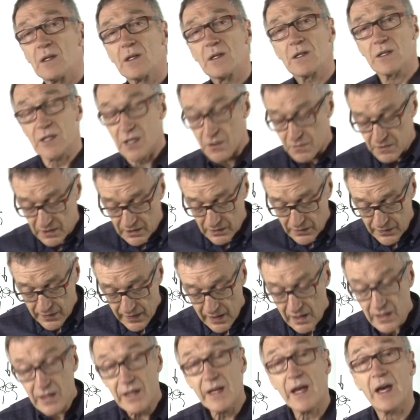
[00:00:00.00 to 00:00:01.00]
So we can
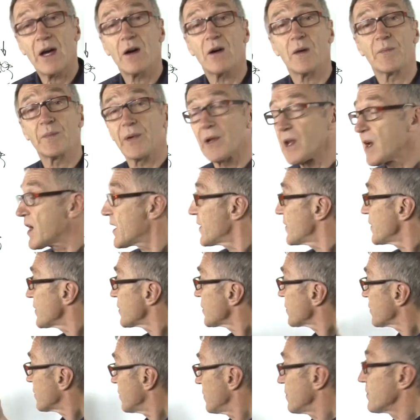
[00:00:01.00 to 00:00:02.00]
then now apply
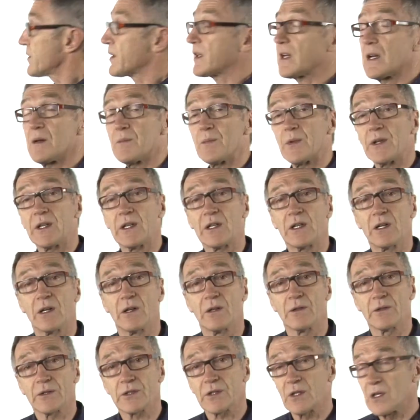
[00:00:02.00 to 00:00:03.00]
this to the company
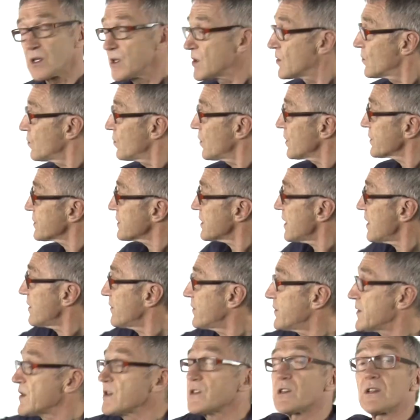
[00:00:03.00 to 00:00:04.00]
goals. What's our
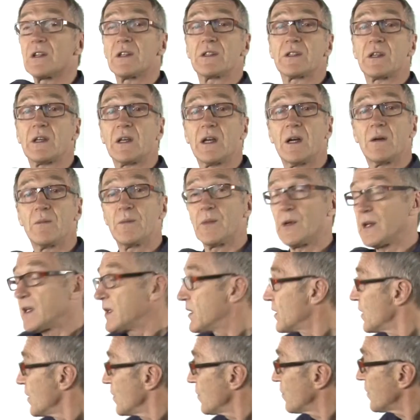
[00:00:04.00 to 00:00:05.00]
vision as a company?
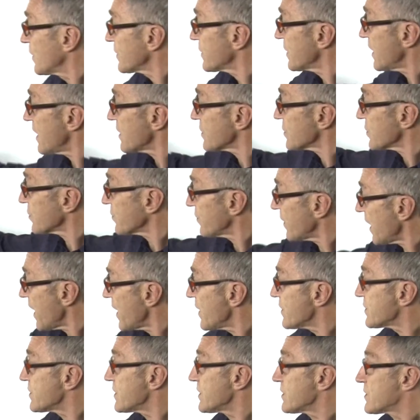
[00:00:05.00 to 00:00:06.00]
What's our
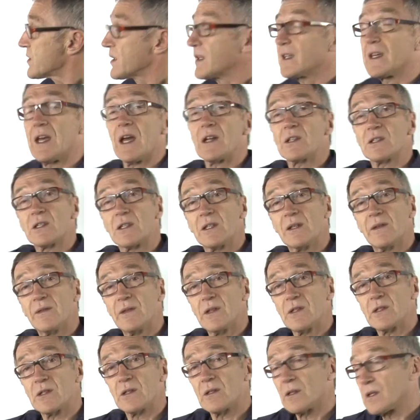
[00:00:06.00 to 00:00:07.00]
strategy to get to the
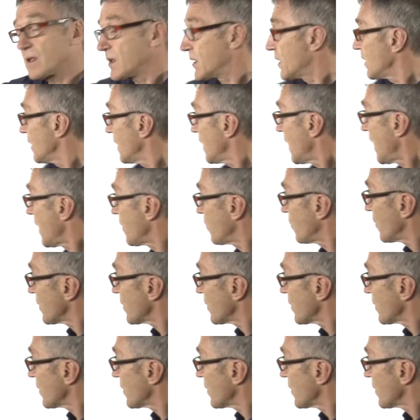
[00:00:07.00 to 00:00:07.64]
vision? And